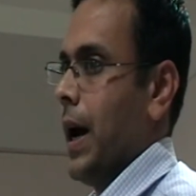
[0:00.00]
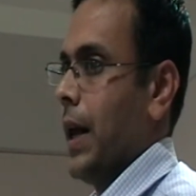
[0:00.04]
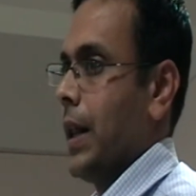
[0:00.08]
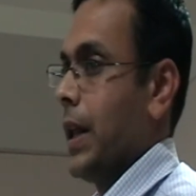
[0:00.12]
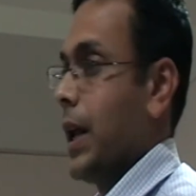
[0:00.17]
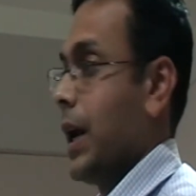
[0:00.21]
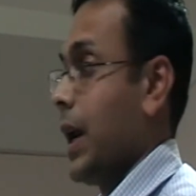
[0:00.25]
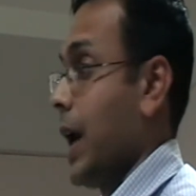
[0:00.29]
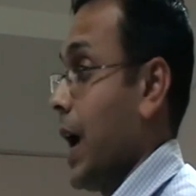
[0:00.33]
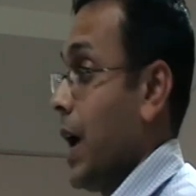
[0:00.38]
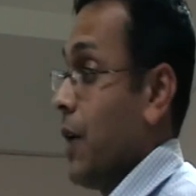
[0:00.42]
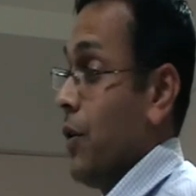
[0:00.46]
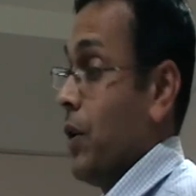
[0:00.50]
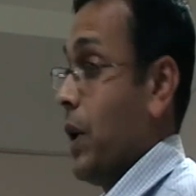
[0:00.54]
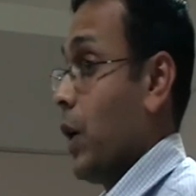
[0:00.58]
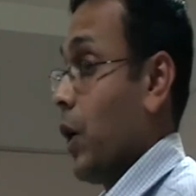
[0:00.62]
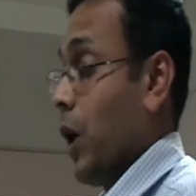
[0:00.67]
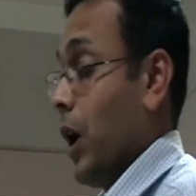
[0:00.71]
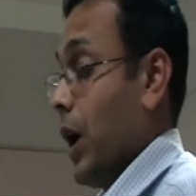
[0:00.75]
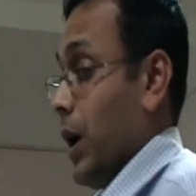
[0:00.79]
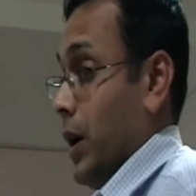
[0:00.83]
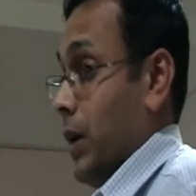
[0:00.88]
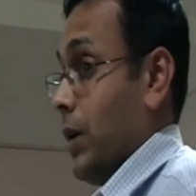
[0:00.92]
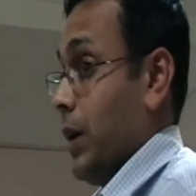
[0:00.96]
Then
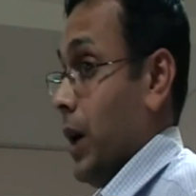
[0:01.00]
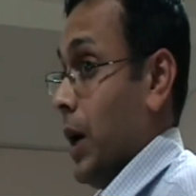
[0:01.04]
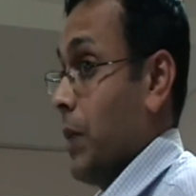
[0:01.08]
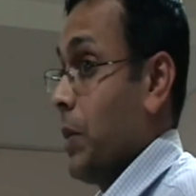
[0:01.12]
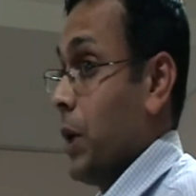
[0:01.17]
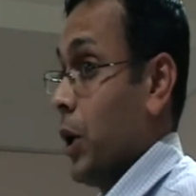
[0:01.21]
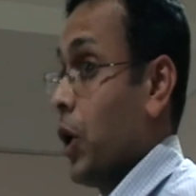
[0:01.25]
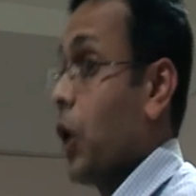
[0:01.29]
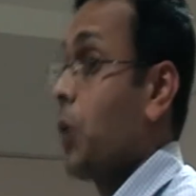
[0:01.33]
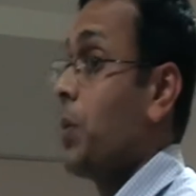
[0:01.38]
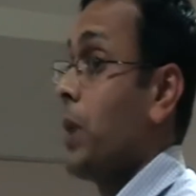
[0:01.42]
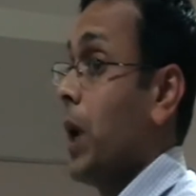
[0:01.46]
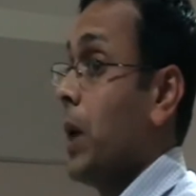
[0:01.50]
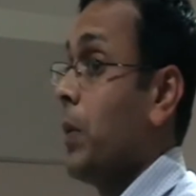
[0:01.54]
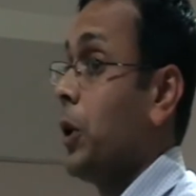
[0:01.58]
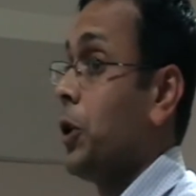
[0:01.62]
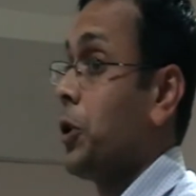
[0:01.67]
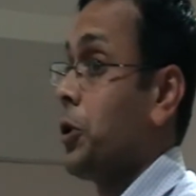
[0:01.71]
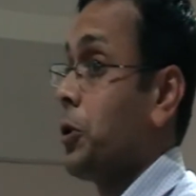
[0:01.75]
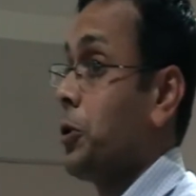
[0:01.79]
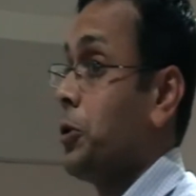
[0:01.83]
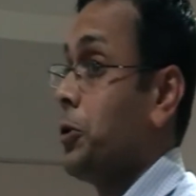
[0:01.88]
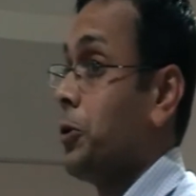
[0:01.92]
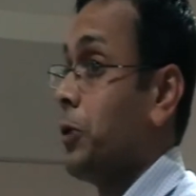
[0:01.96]
I may not be
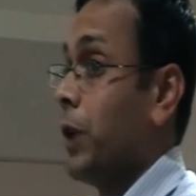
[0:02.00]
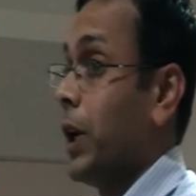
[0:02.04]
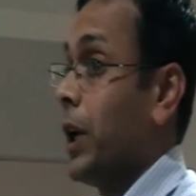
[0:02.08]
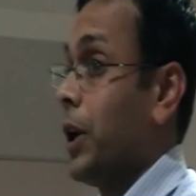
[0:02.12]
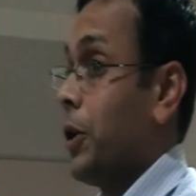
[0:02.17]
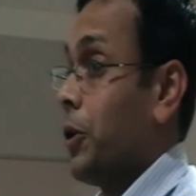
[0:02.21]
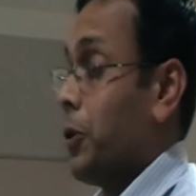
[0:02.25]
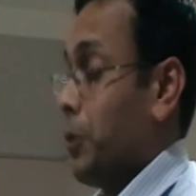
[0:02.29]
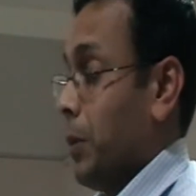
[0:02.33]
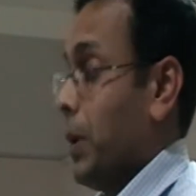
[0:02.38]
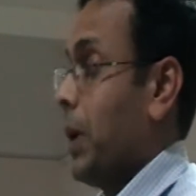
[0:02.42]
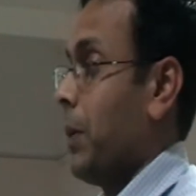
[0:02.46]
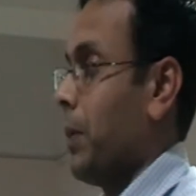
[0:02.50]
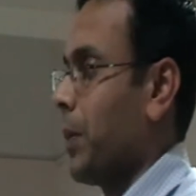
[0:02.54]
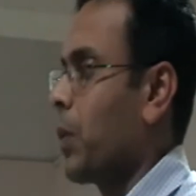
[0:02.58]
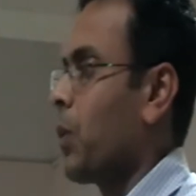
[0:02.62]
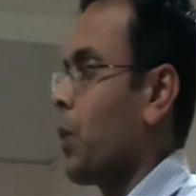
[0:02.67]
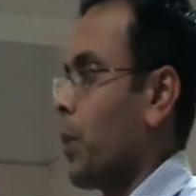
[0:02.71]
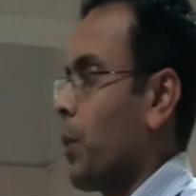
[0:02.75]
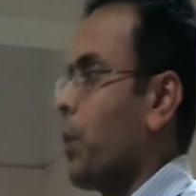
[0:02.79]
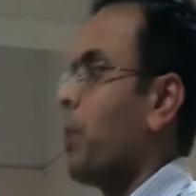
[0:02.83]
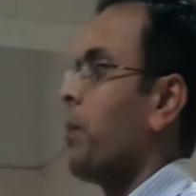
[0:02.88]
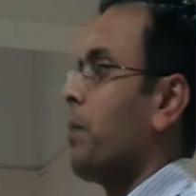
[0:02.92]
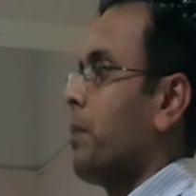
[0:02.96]
able to,
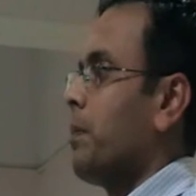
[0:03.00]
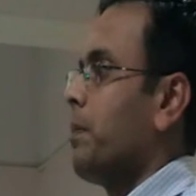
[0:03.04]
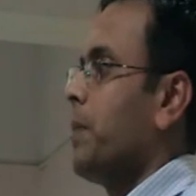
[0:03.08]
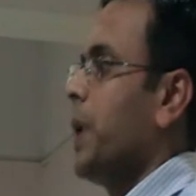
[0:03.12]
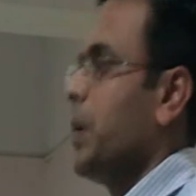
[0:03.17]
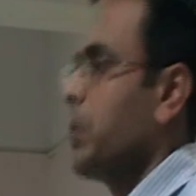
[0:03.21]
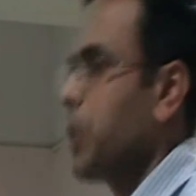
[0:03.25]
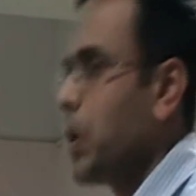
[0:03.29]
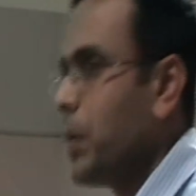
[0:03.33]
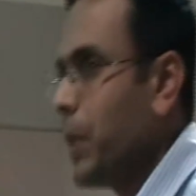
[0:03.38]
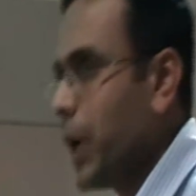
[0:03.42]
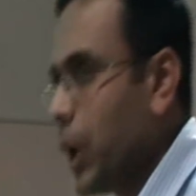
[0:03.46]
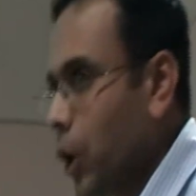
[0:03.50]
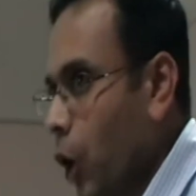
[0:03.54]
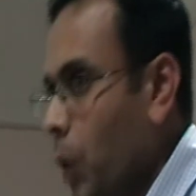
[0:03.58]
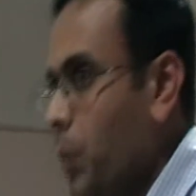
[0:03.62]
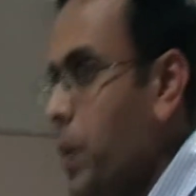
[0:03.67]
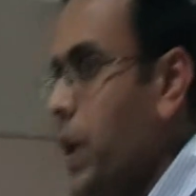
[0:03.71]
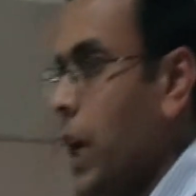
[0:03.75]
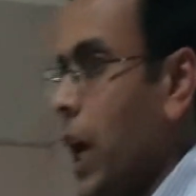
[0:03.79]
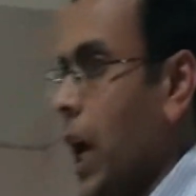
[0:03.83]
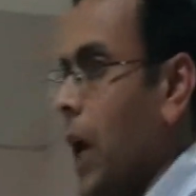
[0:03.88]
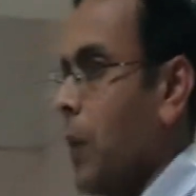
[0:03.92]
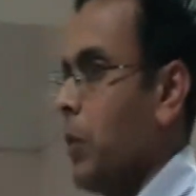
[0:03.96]
people may
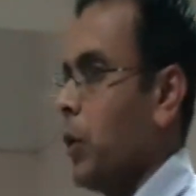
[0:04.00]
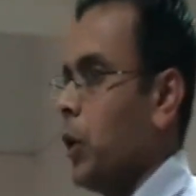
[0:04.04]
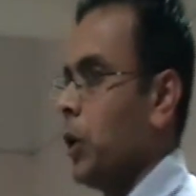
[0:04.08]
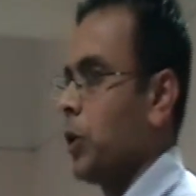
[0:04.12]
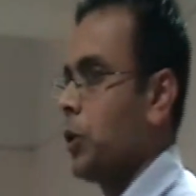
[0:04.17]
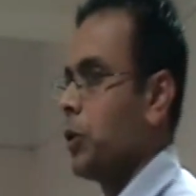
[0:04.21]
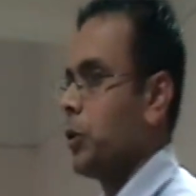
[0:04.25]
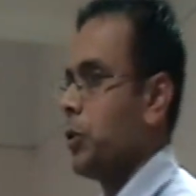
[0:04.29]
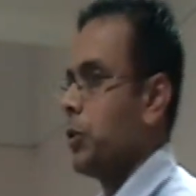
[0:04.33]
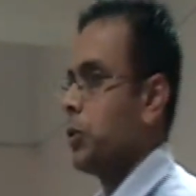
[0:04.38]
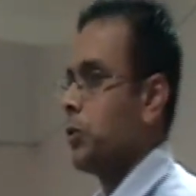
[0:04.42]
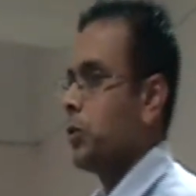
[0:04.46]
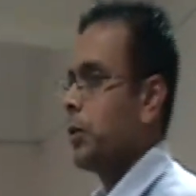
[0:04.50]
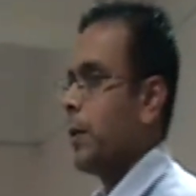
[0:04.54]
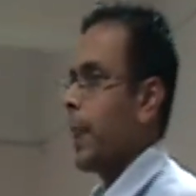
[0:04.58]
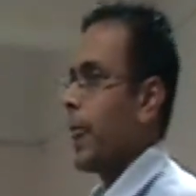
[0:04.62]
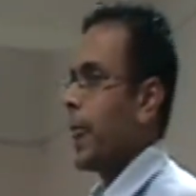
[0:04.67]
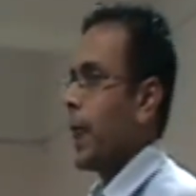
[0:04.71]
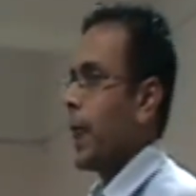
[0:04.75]
not be able to,